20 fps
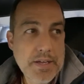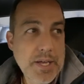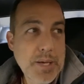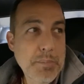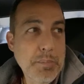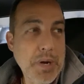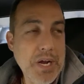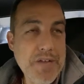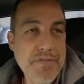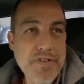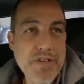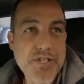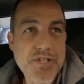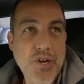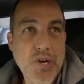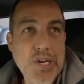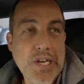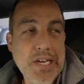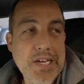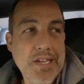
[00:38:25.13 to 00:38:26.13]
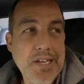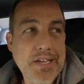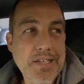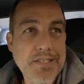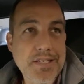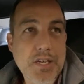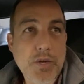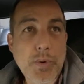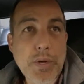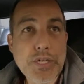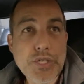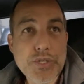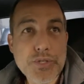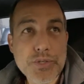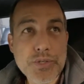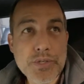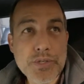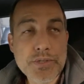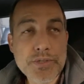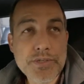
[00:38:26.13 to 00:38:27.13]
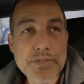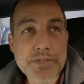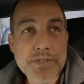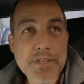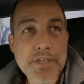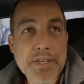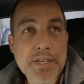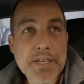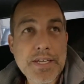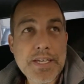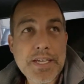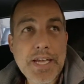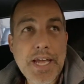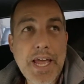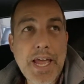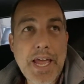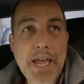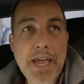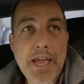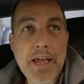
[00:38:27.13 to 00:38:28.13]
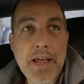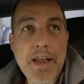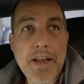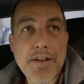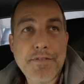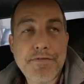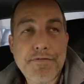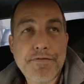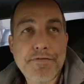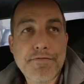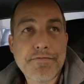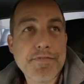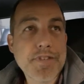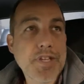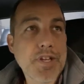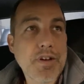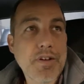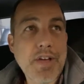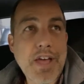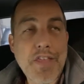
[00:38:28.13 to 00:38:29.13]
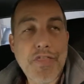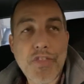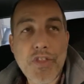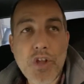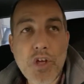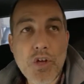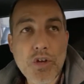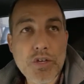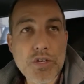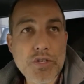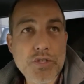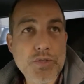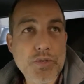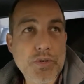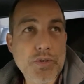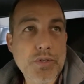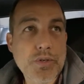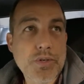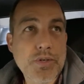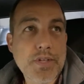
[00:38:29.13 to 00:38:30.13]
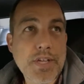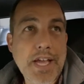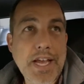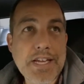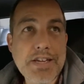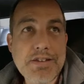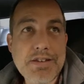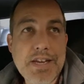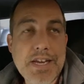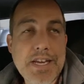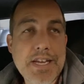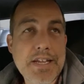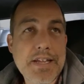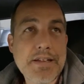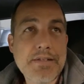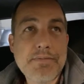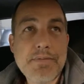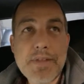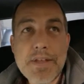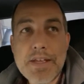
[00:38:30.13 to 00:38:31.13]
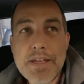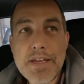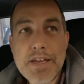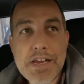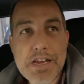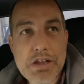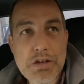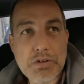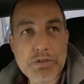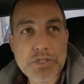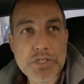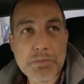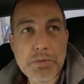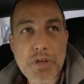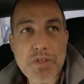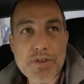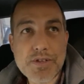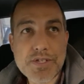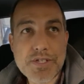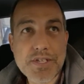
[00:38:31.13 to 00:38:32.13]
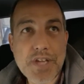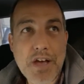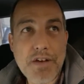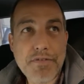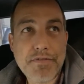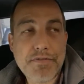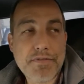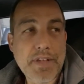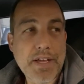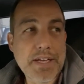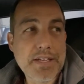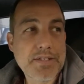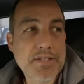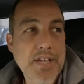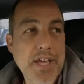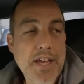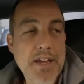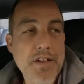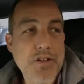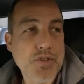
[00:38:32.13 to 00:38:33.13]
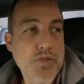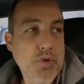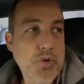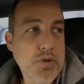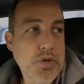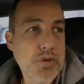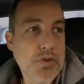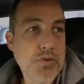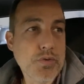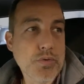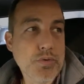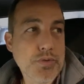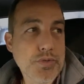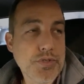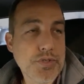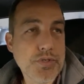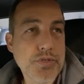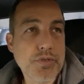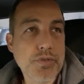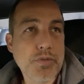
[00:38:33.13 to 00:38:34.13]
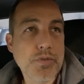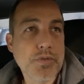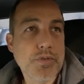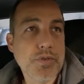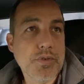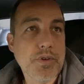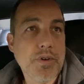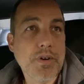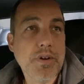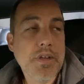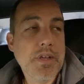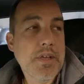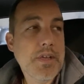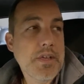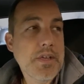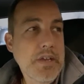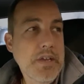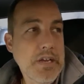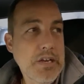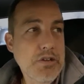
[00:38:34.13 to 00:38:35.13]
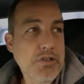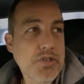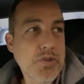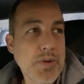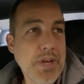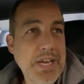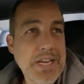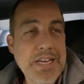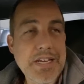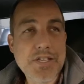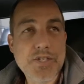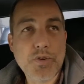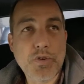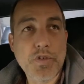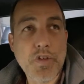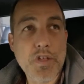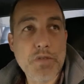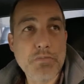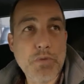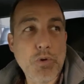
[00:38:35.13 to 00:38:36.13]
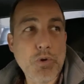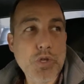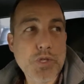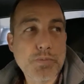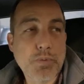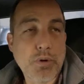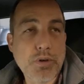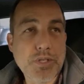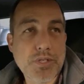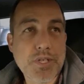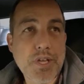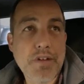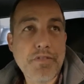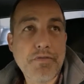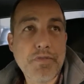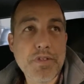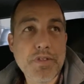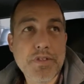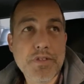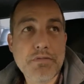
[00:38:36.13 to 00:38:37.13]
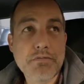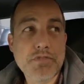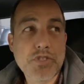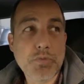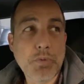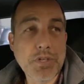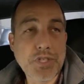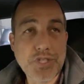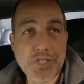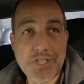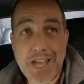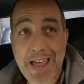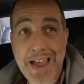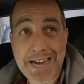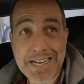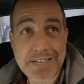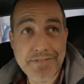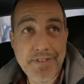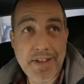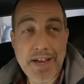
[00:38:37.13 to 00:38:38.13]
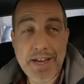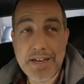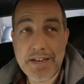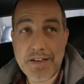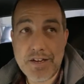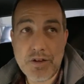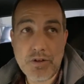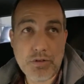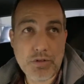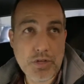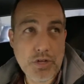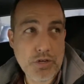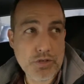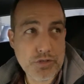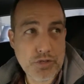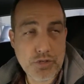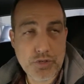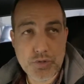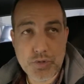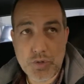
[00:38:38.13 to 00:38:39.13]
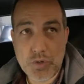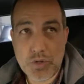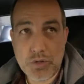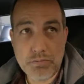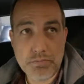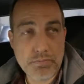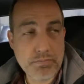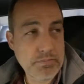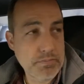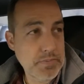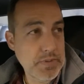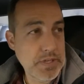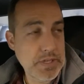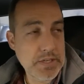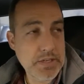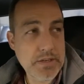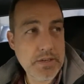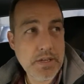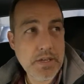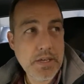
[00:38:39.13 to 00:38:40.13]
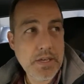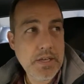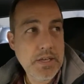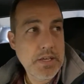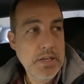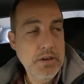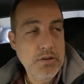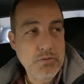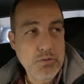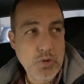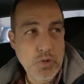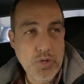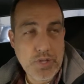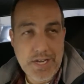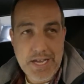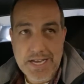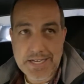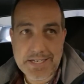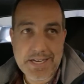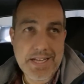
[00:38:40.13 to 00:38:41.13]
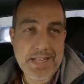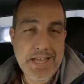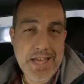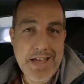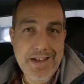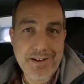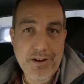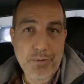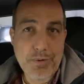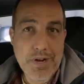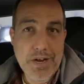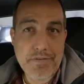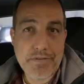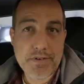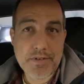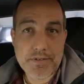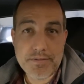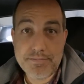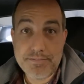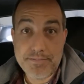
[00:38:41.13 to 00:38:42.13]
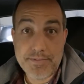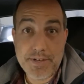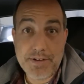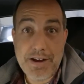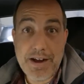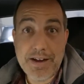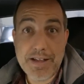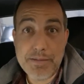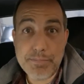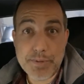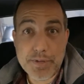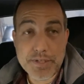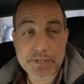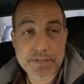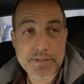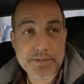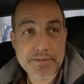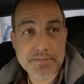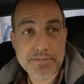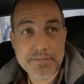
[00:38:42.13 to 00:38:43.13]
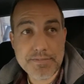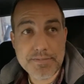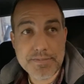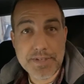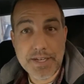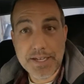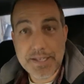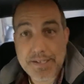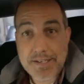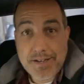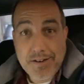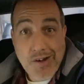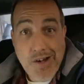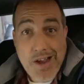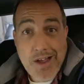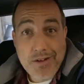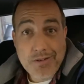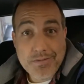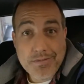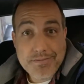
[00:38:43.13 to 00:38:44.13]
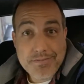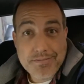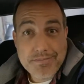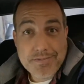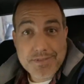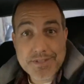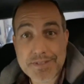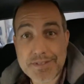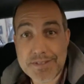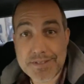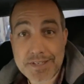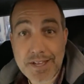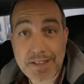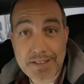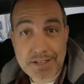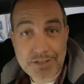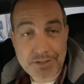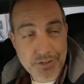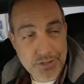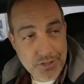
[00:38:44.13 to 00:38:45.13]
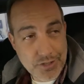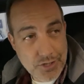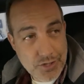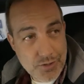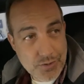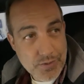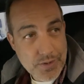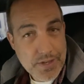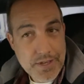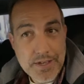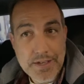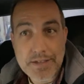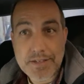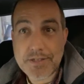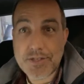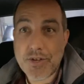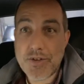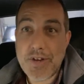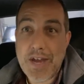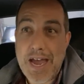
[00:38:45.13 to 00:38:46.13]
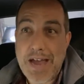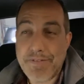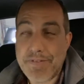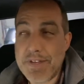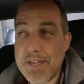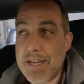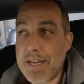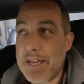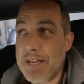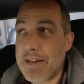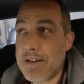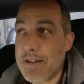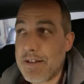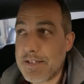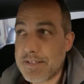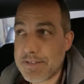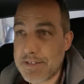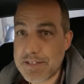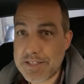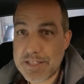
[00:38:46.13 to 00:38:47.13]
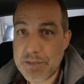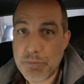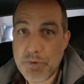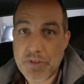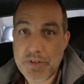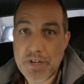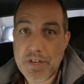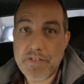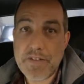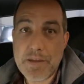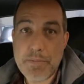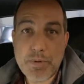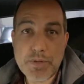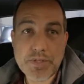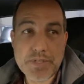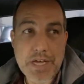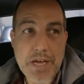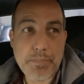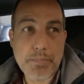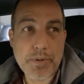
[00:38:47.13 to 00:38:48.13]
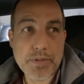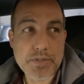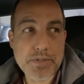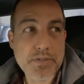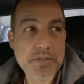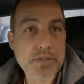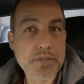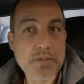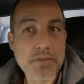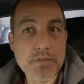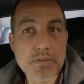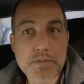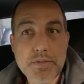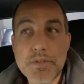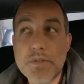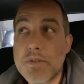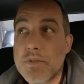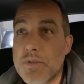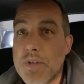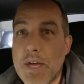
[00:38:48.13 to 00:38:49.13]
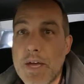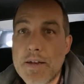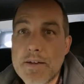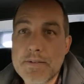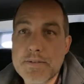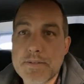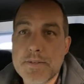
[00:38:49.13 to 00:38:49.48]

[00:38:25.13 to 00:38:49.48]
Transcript: But if you started getting like sequentials and, you know, ethanol control, and you needed, you know, some other stuff like, say, control your cool suit, or, you know, do any sort of other motorsport stuff with switches to activate, you know, launch control and rolling anti-lag or whatever, you're out of inputs. Like, you're out. There's nothing else you can do. So you have to get a system with enough inputs and outputs to do that.